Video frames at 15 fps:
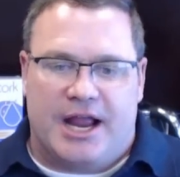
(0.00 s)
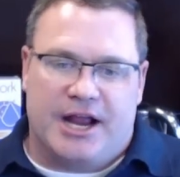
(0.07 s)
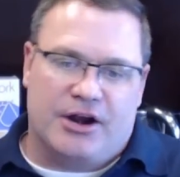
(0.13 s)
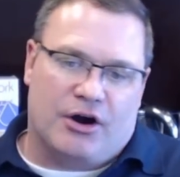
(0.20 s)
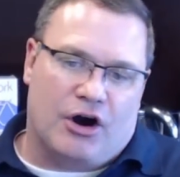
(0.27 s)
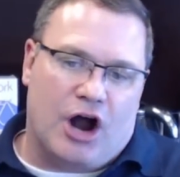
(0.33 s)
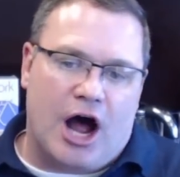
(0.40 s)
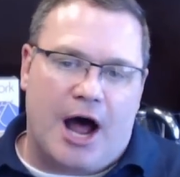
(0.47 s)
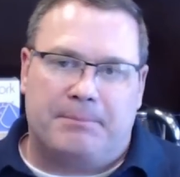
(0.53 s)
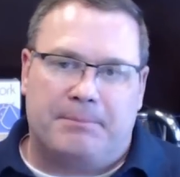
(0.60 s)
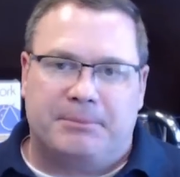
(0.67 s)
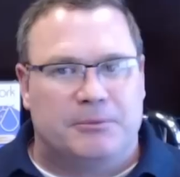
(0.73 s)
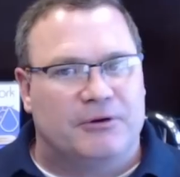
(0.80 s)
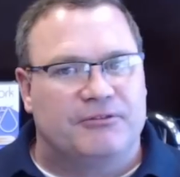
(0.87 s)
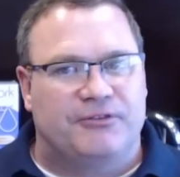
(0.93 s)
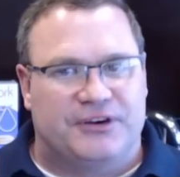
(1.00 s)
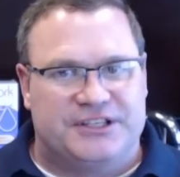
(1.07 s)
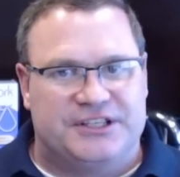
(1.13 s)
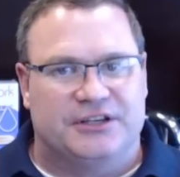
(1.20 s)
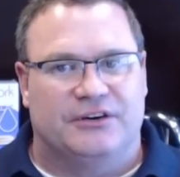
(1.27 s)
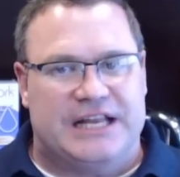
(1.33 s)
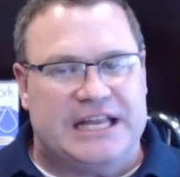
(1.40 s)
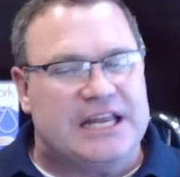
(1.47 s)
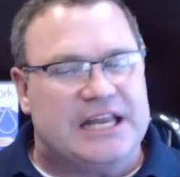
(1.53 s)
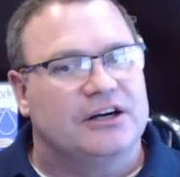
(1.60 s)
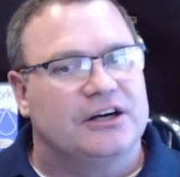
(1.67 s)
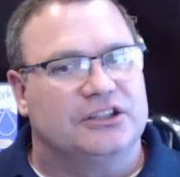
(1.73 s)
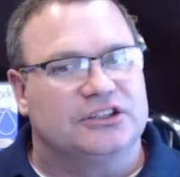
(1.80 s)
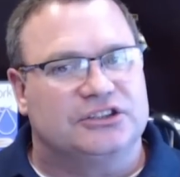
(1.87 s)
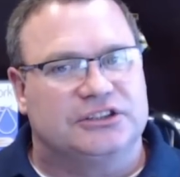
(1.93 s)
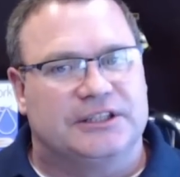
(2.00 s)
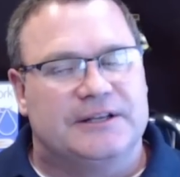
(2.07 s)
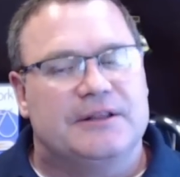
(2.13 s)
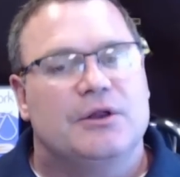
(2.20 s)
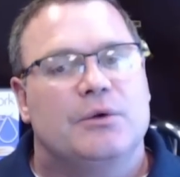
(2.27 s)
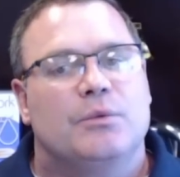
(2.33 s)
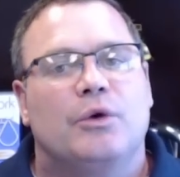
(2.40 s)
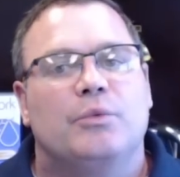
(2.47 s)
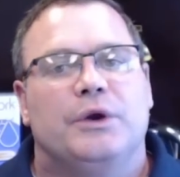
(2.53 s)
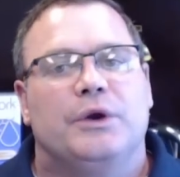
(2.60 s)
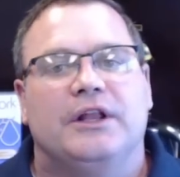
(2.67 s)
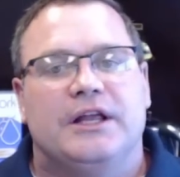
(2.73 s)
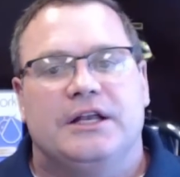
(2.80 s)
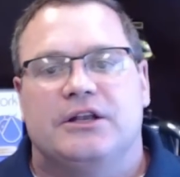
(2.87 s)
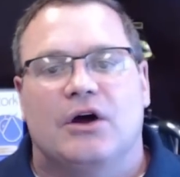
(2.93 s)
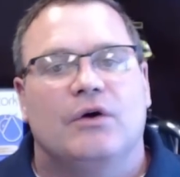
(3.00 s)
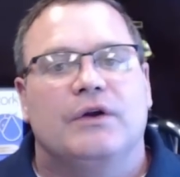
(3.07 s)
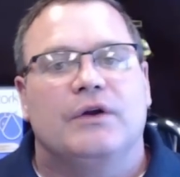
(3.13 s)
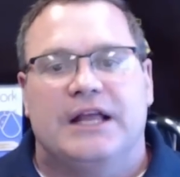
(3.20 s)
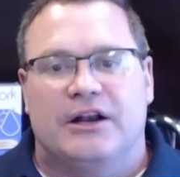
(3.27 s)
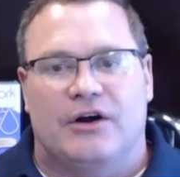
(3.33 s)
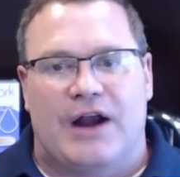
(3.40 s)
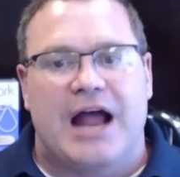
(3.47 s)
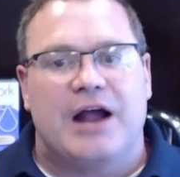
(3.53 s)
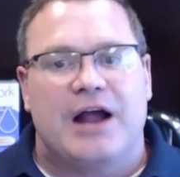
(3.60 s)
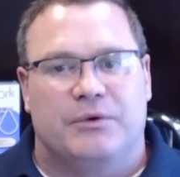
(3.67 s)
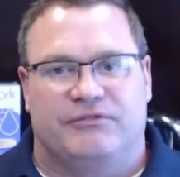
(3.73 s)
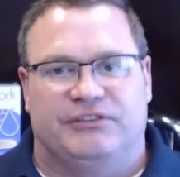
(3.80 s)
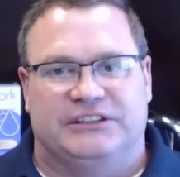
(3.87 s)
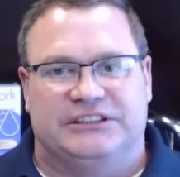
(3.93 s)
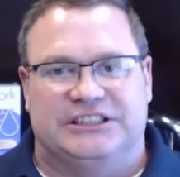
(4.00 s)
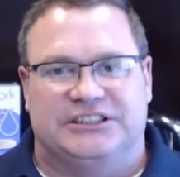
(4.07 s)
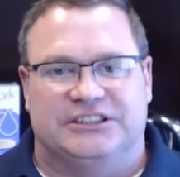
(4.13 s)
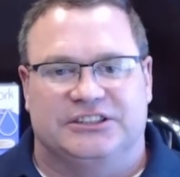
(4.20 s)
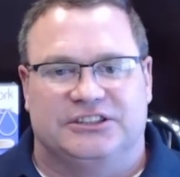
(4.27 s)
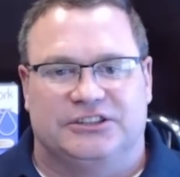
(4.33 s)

in our optimal fertility years, we really don't interact with physicians.